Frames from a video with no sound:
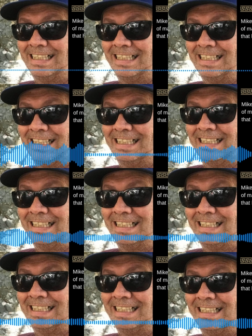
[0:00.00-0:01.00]
Because
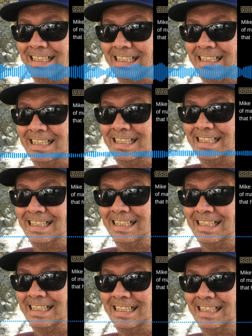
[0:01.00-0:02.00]
in the end,
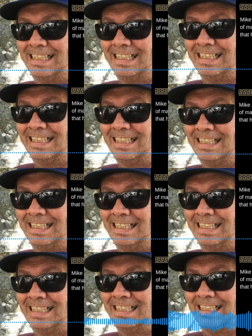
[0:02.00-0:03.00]

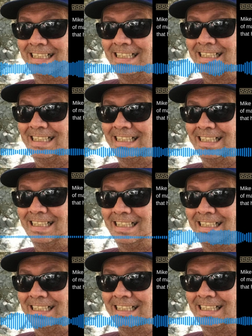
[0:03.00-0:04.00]
all they're going to
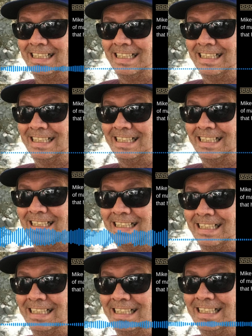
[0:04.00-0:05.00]
do,
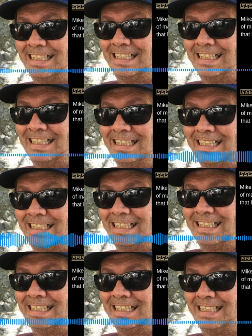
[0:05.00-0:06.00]
if they use the law
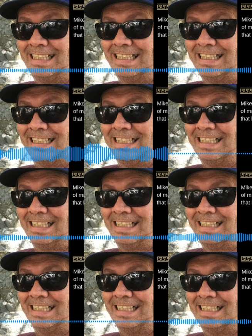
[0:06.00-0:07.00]
the way we're talking
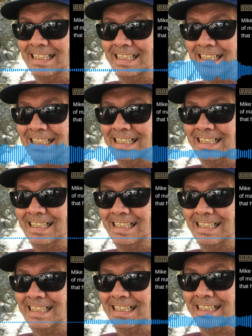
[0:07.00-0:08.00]
about it right now,
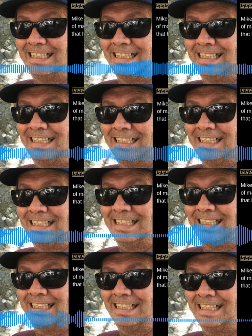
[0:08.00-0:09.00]
all they're going to do is
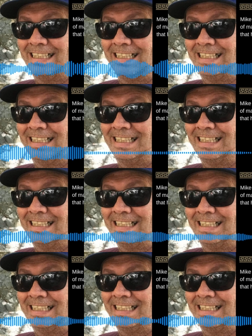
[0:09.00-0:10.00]
say, oh, okay,
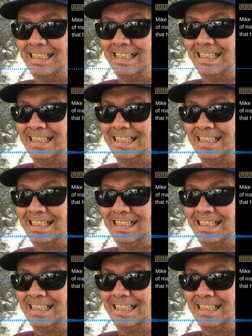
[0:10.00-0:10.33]
well,